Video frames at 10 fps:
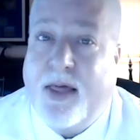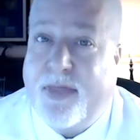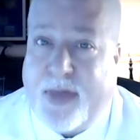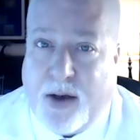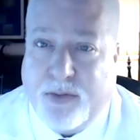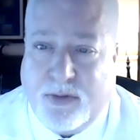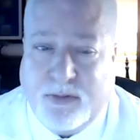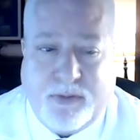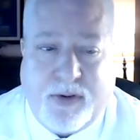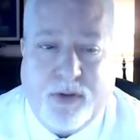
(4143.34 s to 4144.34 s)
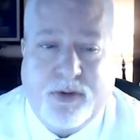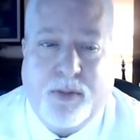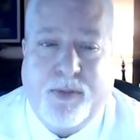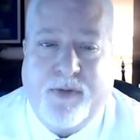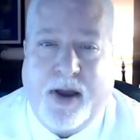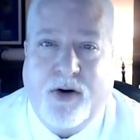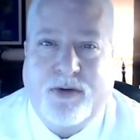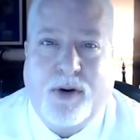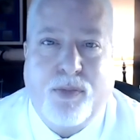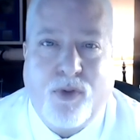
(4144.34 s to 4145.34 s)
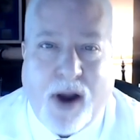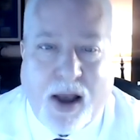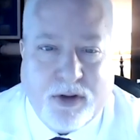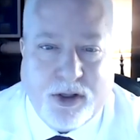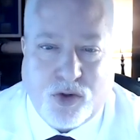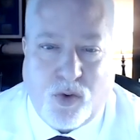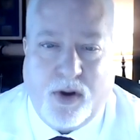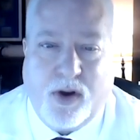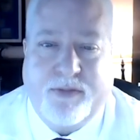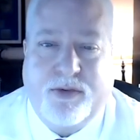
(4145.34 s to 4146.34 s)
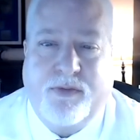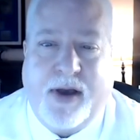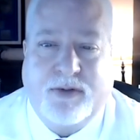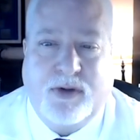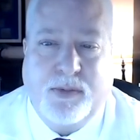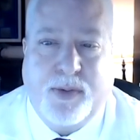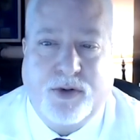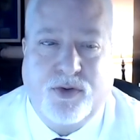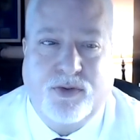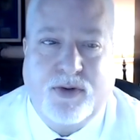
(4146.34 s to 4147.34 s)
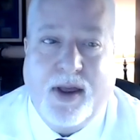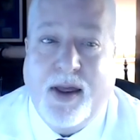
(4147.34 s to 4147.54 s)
Thousands of healthcare providers are proudly showing off their vaccine pictures